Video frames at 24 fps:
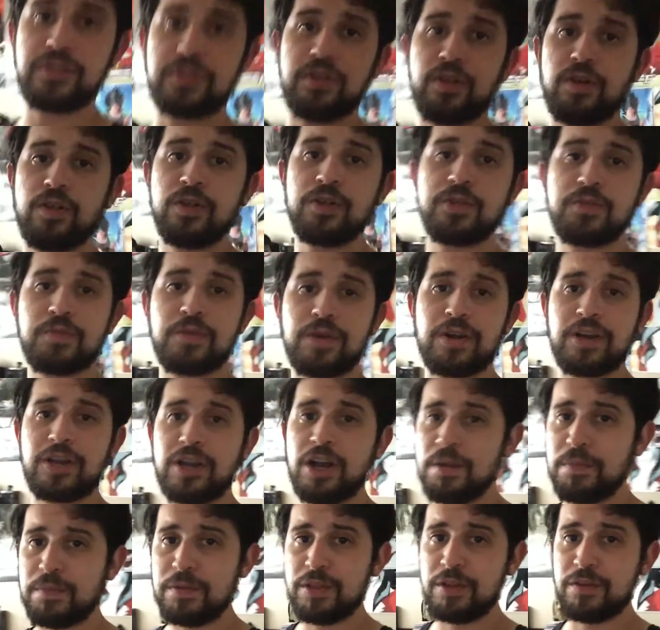so those were a
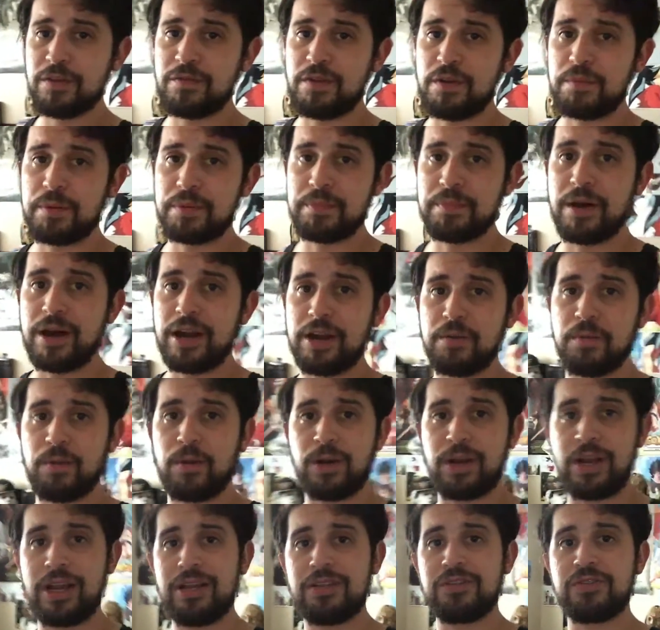couple of upper body
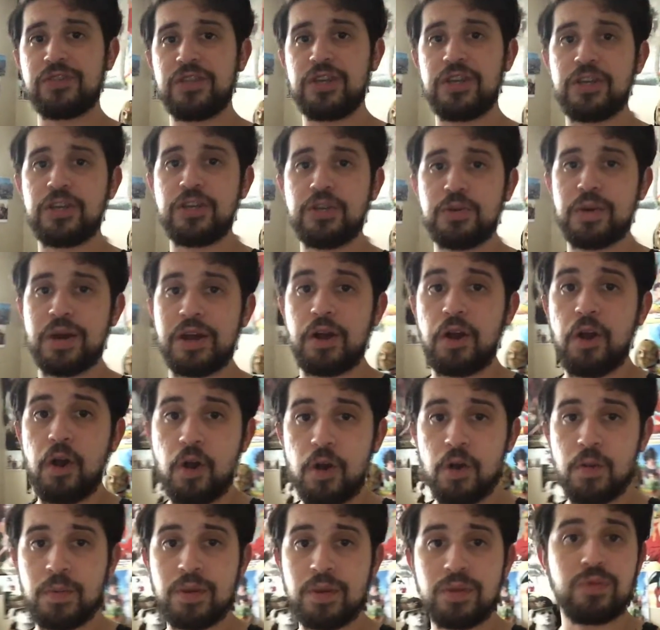workouts that you can do at
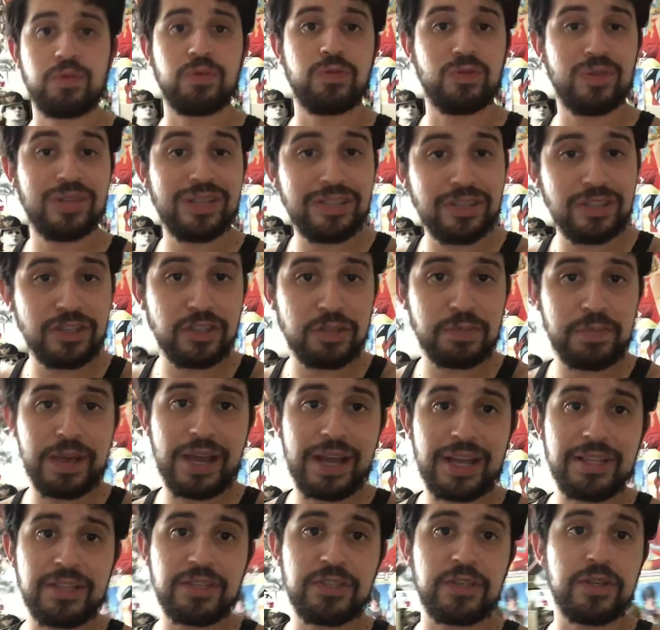home with resistance
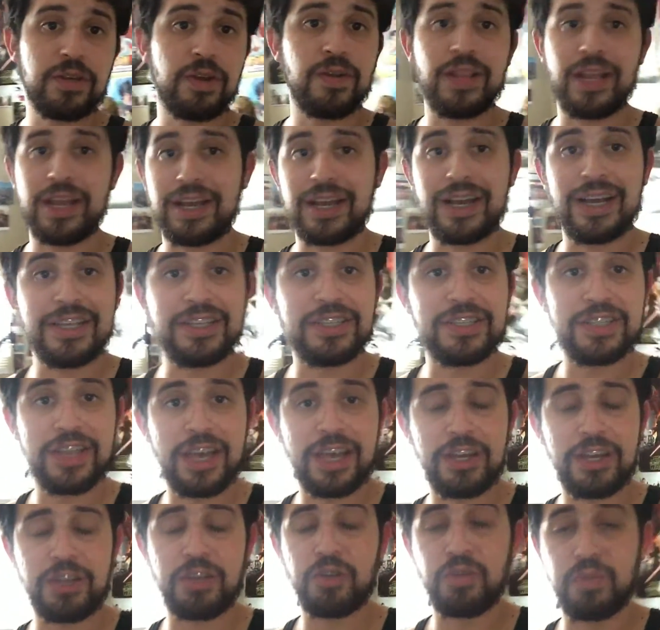bands. You know, like I
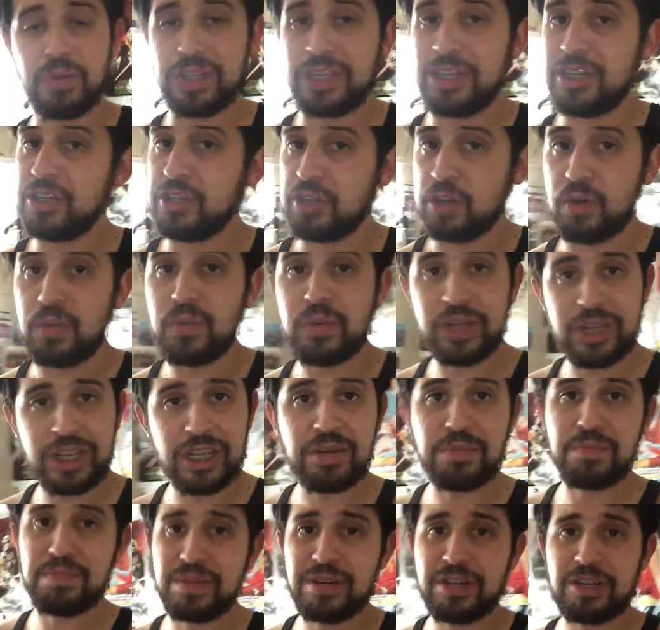said, you really don't
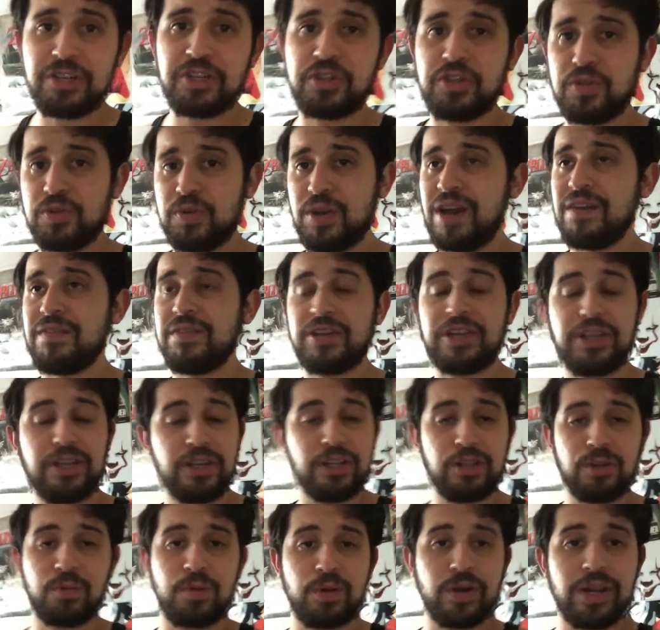need much to have a
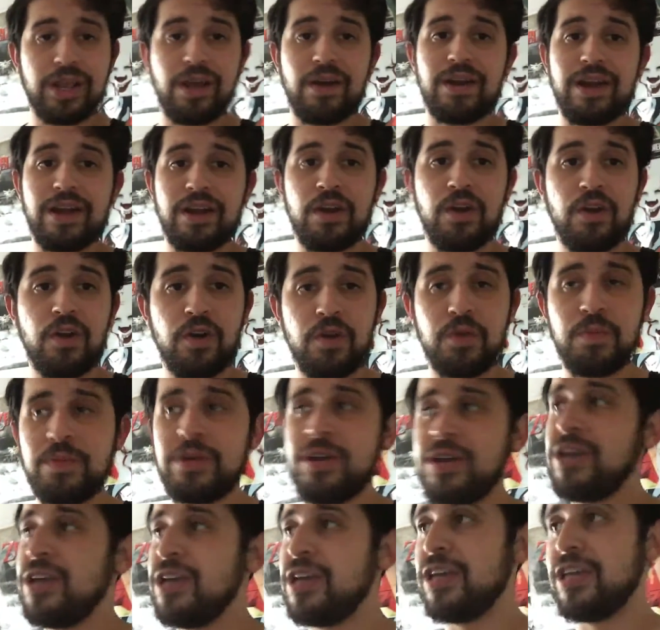killer workout at home.
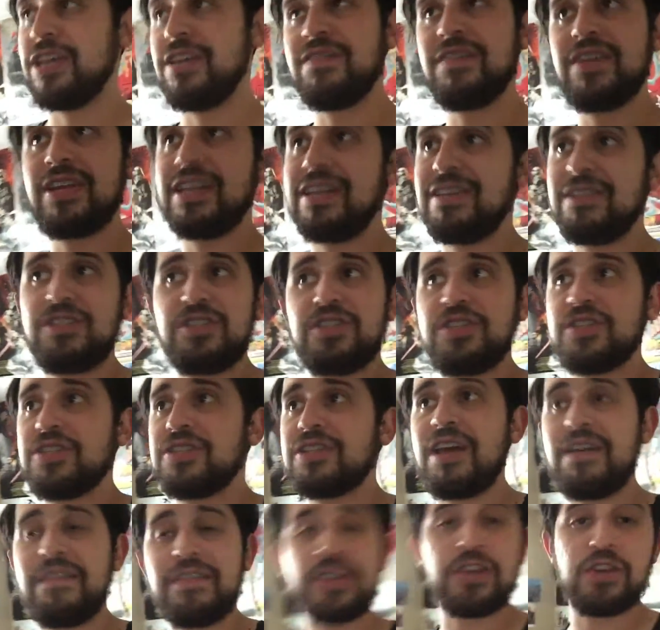Even as just
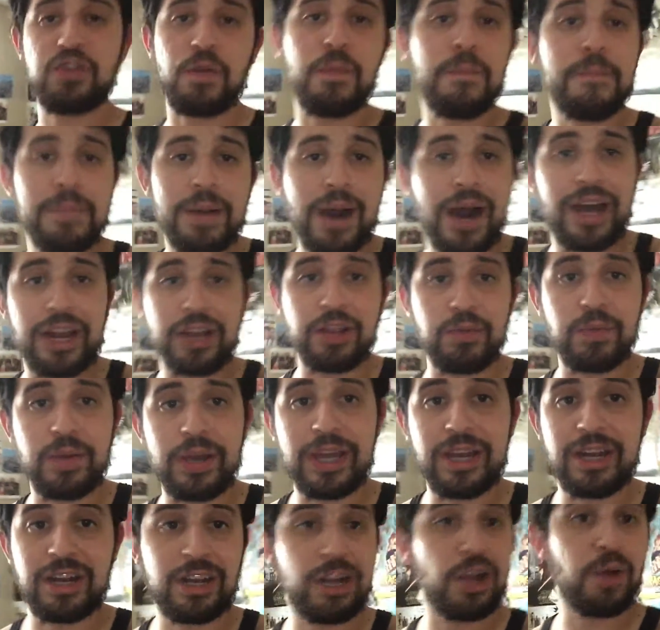having your own body
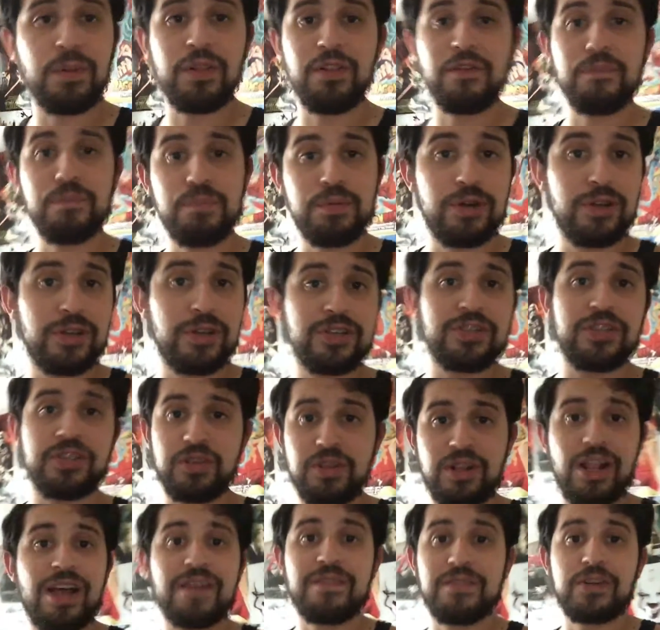weight and a couple of books, and you'll
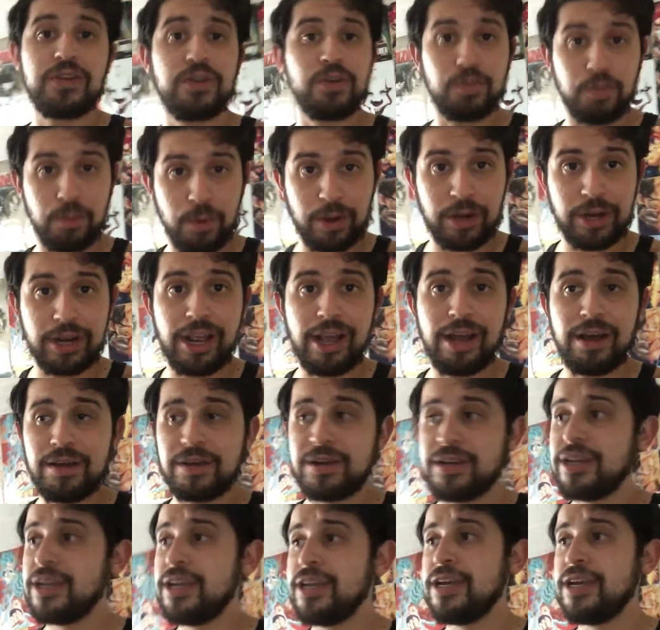have a good workout.